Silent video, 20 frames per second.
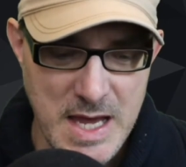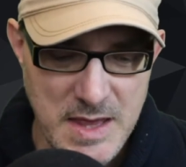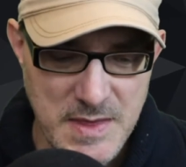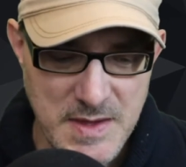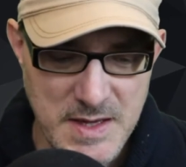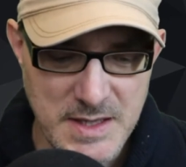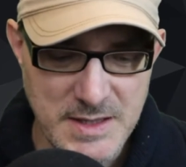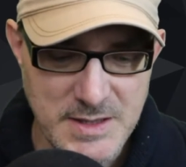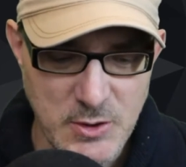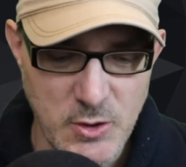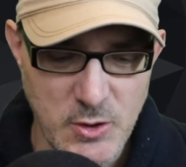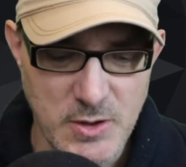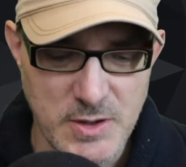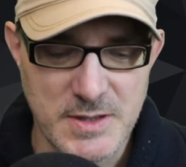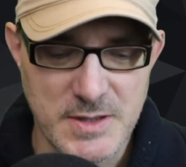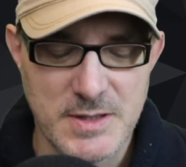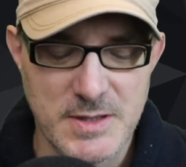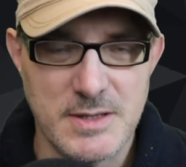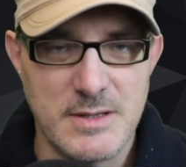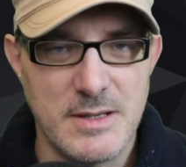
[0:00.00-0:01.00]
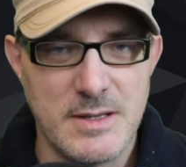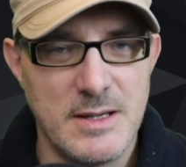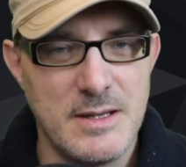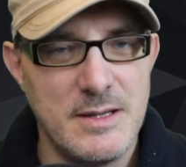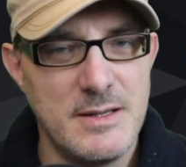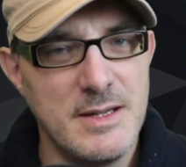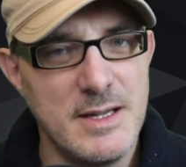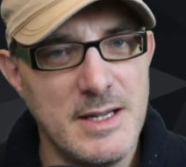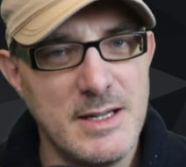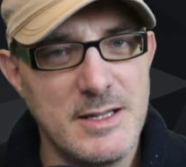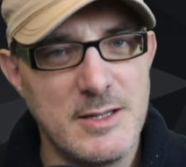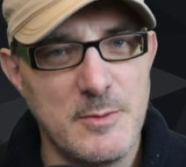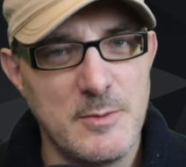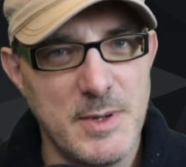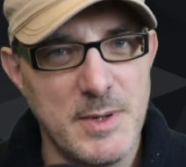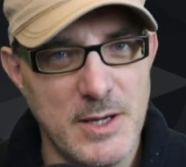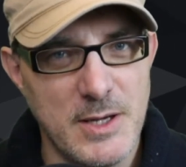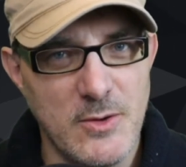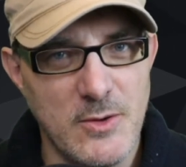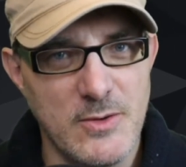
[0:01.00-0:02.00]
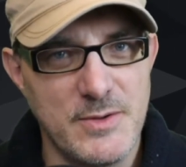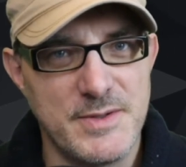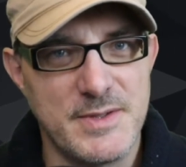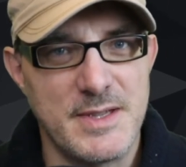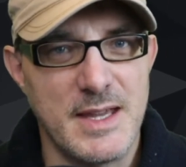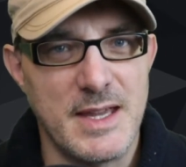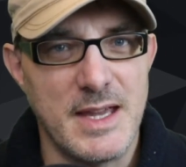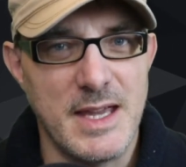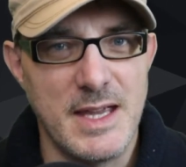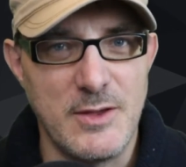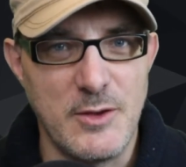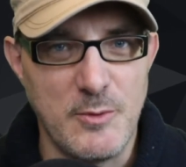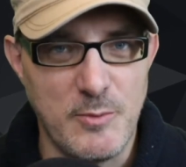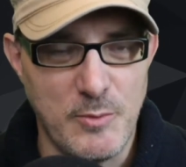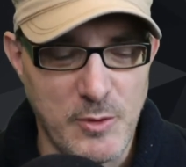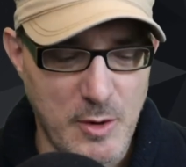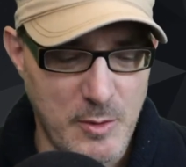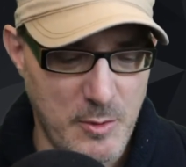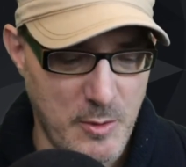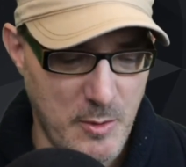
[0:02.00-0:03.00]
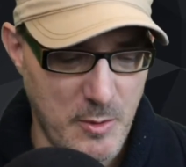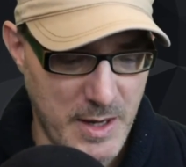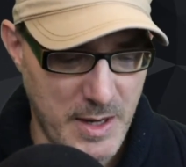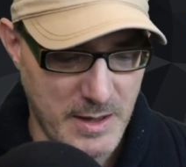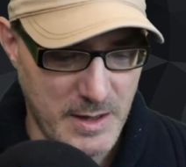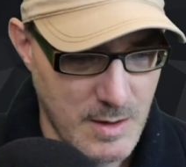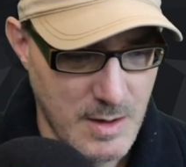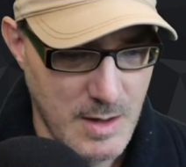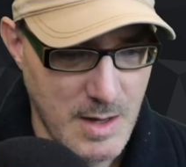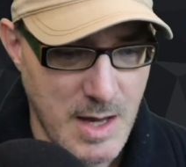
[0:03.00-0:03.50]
these hooks need to be used in the proper manner.